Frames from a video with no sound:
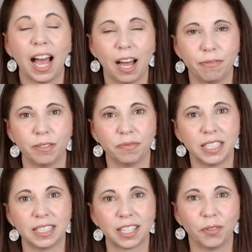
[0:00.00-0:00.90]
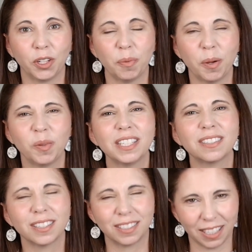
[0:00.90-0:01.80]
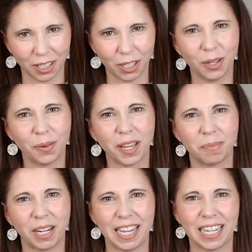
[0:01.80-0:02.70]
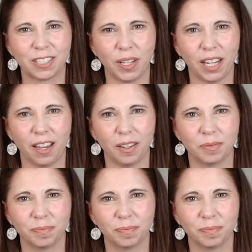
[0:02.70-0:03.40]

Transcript: Have fun rediscovering your memories. I'll see you in my next video.